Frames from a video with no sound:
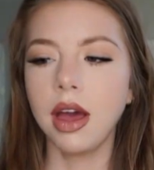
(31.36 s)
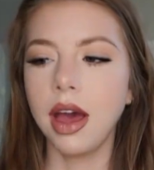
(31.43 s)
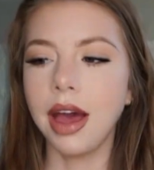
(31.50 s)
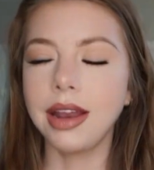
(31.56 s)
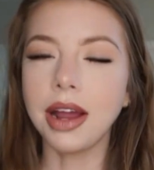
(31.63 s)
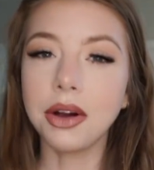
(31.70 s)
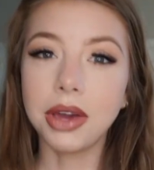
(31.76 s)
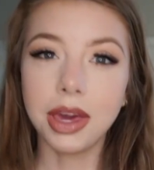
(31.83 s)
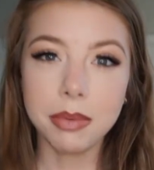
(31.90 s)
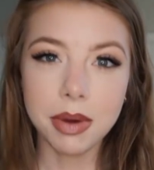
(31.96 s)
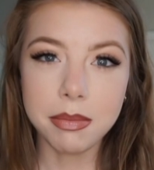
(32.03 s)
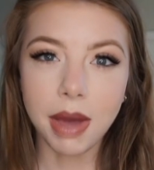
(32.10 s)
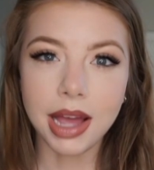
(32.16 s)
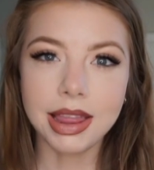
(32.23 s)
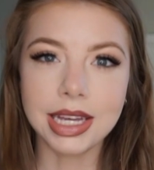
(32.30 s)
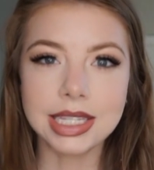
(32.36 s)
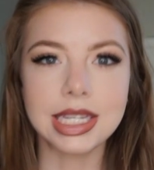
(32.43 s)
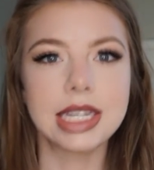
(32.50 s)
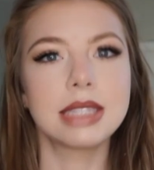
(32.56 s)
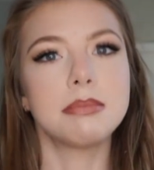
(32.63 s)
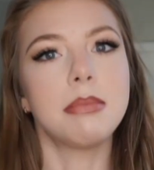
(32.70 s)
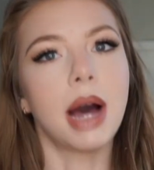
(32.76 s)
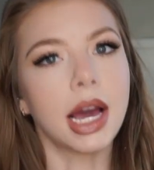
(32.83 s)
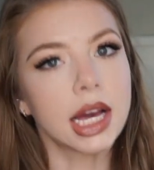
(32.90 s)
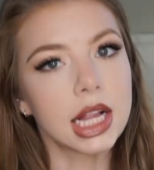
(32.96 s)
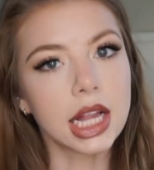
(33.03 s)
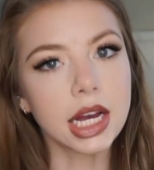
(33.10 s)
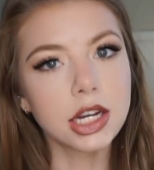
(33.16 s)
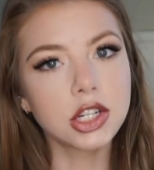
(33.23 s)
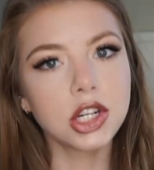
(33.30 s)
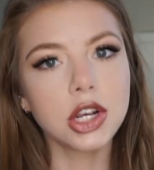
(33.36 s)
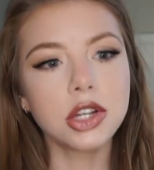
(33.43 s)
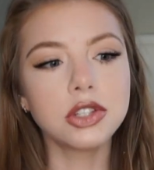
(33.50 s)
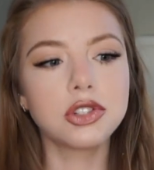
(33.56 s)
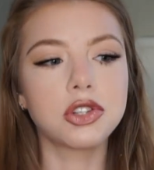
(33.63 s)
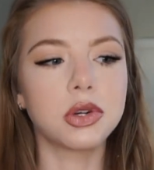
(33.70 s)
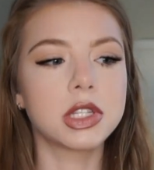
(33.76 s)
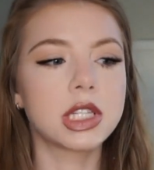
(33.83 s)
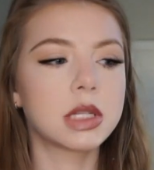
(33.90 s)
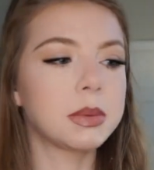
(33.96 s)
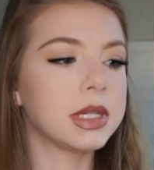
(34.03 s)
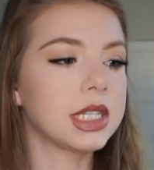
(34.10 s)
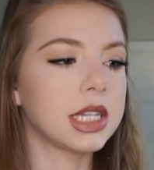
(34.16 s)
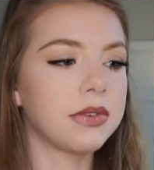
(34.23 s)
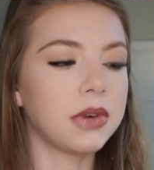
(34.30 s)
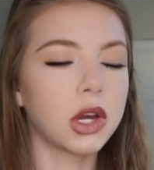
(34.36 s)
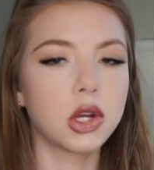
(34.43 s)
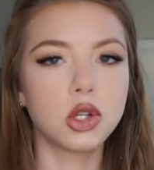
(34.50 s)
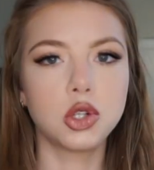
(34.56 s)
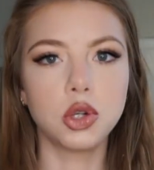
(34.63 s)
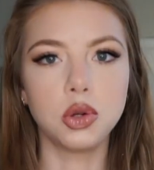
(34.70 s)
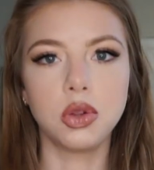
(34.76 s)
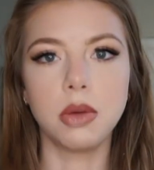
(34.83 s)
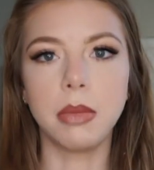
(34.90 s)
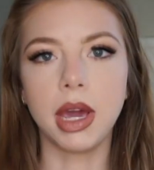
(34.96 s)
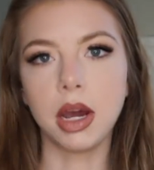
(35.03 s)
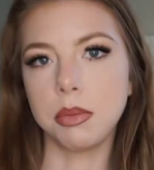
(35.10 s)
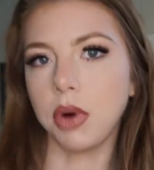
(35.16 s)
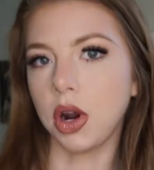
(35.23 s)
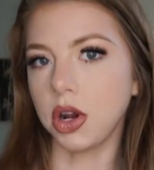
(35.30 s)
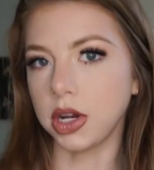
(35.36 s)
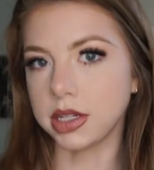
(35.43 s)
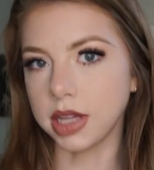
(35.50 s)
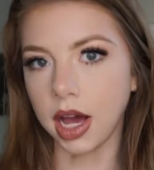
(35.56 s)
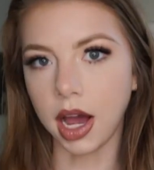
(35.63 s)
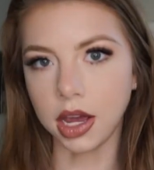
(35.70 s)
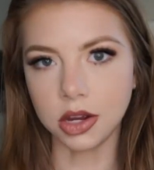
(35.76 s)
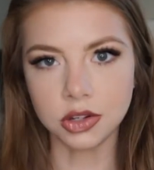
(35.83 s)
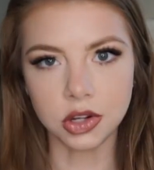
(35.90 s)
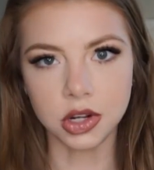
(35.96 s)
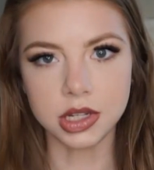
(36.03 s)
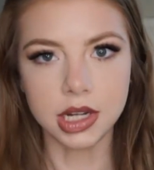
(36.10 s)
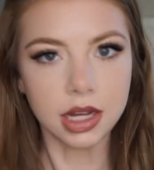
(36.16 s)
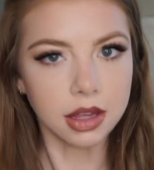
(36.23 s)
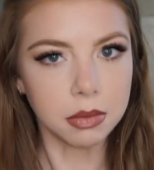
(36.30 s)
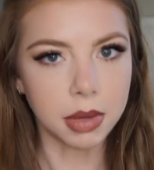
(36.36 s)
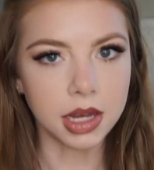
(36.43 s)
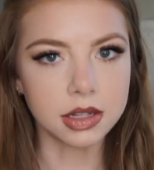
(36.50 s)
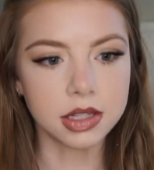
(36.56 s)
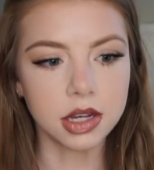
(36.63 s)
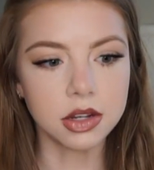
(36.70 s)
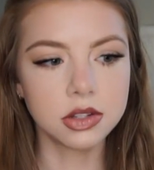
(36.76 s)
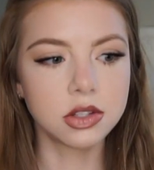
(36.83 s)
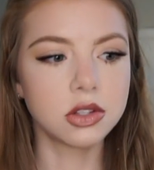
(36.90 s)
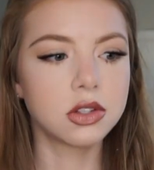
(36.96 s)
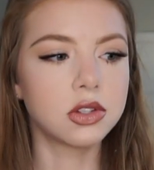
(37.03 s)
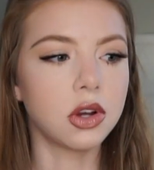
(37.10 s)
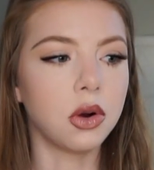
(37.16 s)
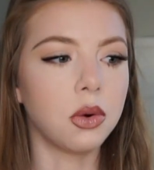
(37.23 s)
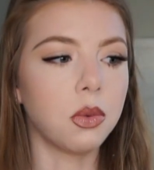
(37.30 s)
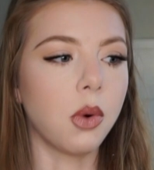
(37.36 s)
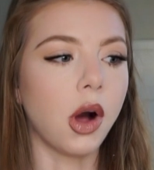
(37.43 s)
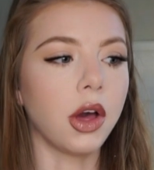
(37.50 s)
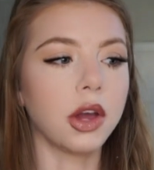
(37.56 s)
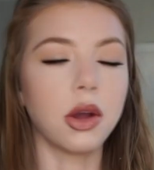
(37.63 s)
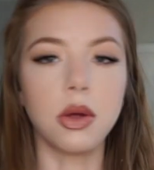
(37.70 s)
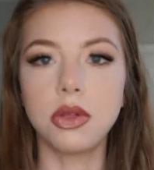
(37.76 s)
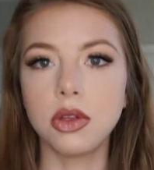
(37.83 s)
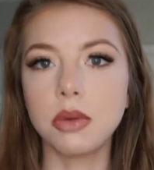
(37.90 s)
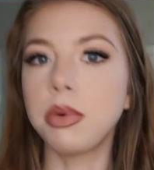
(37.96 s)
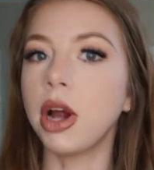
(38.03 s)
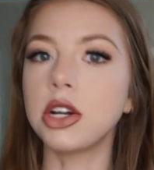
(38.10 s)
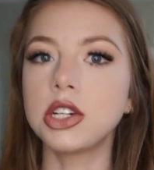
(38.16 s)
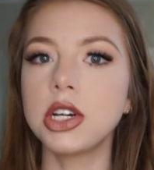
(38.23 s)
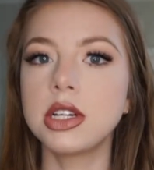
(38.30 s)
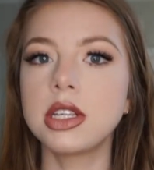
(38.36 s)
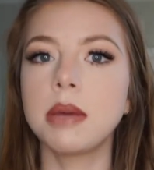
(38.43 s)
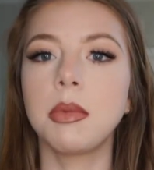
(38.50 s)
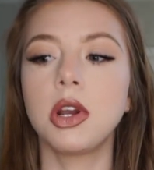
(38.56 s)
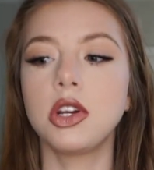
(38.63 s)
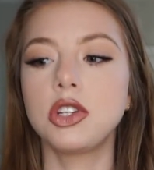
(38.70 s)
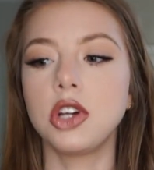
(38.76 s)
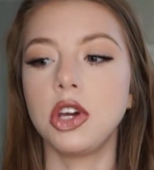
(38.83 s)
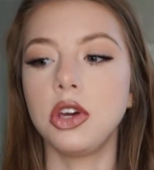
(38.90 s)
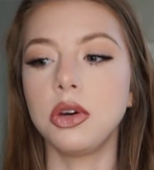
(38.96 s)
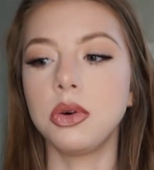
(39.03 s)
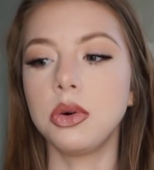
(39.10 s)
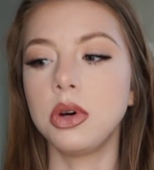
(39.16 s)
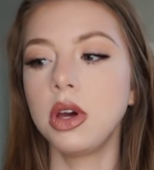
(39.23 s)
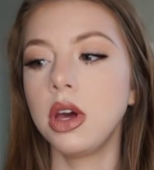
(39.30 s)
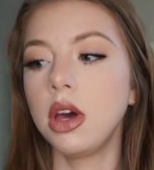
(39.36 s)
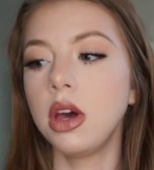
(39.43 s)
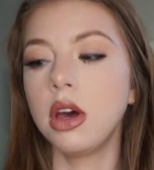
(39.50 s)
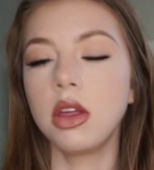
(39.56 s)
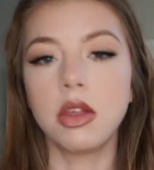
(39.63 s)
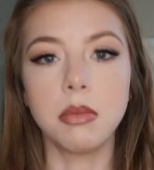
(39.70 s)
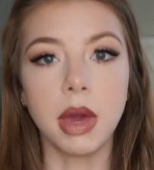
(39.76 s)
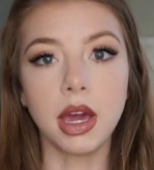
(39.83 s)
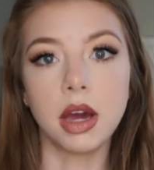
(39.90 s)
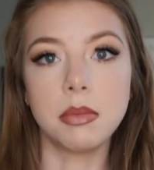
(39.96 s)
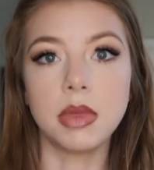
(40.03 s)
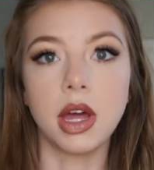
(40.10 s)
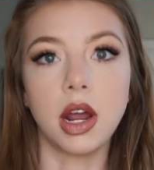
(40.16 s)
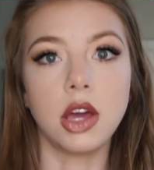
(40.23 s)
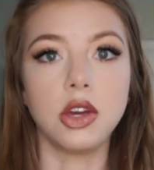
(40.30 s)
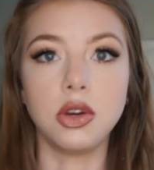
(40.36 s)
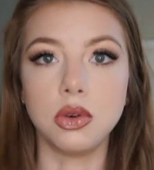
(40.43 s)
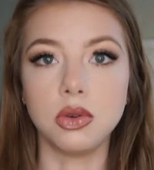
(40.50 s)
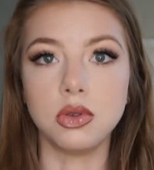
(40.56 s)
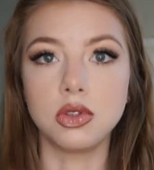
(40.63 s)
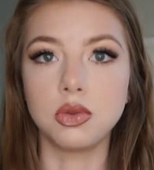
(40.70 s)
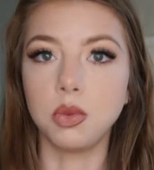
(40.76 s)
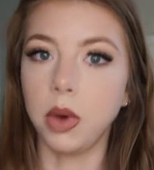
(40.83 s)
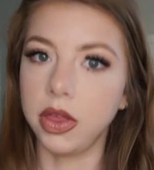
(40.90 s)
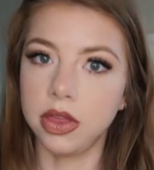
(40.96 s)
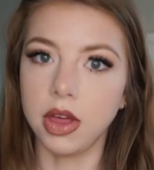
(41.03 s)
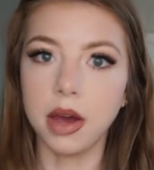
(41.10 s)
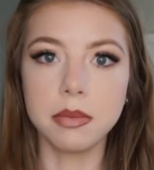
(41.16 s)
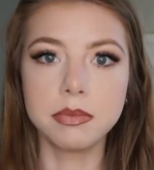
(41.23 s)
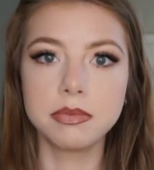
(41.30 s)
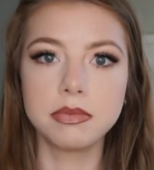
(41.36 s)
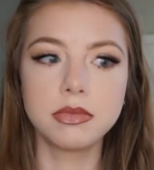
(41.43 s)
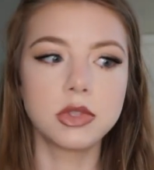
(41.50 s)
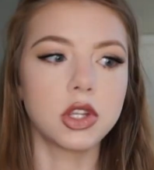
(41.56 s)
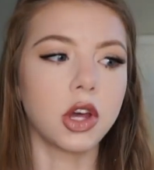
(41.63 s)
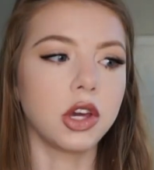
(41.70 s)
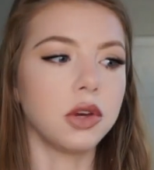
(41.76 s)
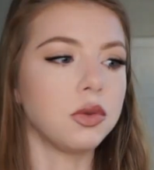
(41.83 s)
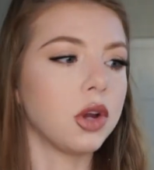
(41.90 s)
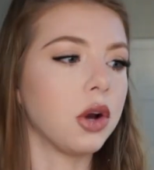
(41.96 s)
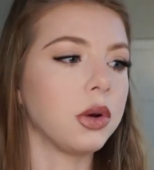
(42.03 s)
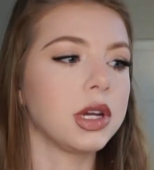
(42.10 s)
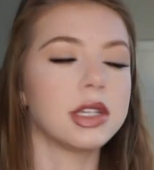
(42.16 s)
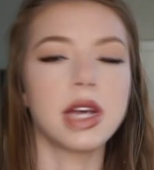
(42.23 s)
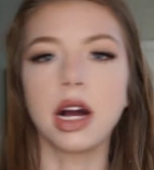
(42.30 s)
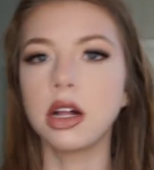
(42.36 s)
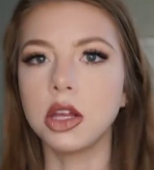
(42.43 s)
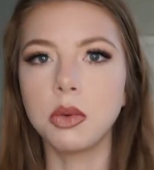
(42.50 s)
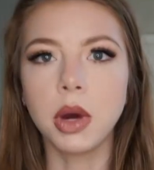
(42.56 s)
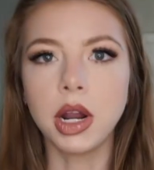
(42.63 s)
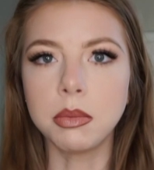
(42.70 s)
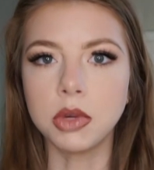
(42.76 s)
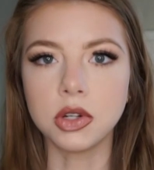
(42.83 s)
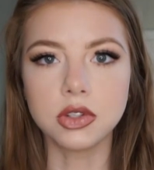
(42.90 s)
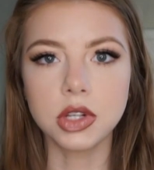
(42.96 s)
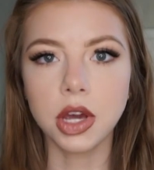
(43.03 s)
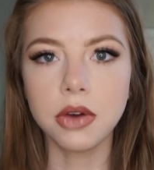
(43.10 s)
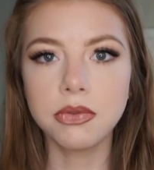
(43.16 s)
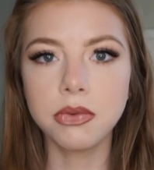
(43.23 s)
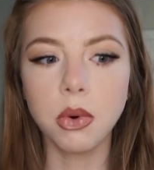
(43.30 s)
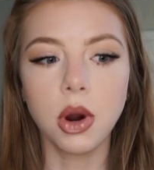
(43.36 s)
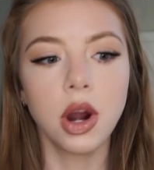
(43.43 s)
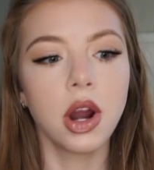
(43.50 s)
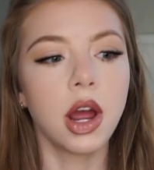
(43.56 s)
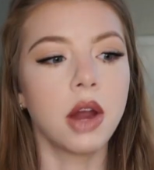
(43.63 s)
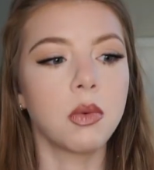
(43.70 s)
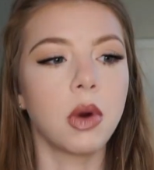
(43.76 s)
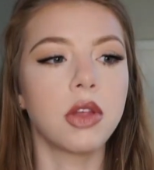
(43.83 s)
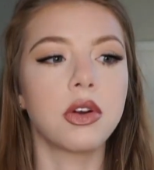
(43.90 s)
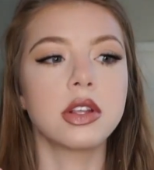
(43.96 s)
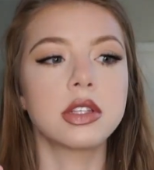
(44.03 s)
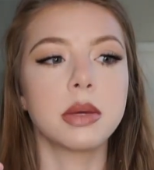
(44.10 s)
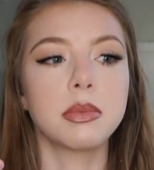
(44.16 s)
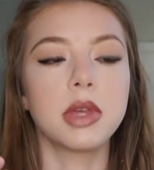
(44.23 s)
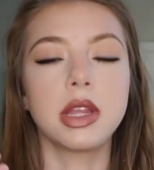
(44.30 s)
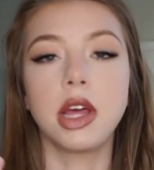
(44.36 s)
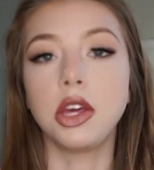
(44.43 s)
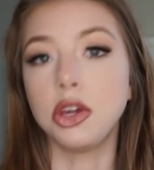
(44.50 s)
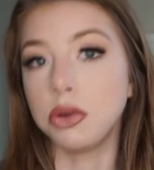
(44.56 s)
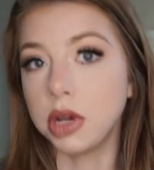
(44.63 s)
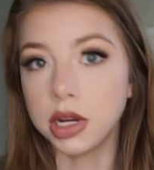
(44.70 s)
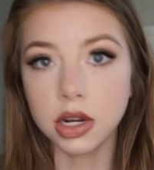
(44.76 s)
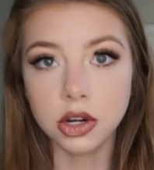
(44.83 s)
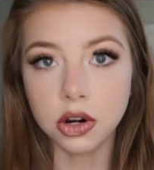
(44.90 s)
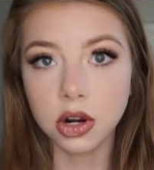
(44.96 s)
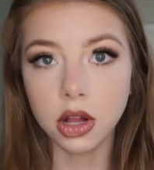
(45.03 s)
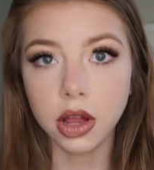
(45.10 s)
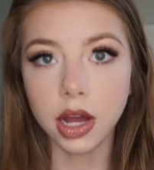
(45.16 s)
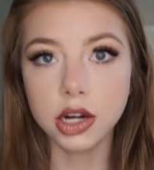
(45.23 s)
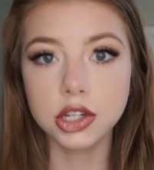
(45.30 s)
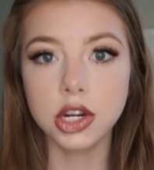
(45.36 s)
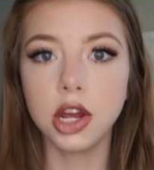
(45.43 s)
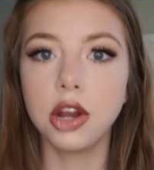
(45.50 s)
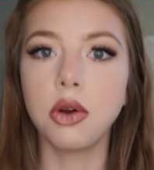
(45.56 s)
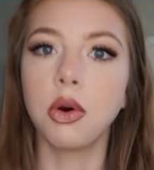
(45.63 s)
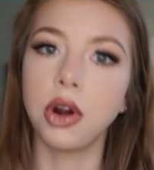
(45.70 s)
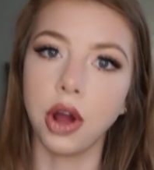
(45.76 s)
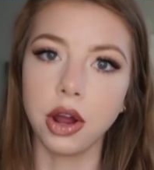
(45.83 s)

And now keep in mind this is my collection, so it's specific to the makeup products that I use on a daily basis. So while I go through the brushes, I'm going to show you the makeup that I use with them so that you know exactly what I'm using it for and whether it's something that you need in your collection or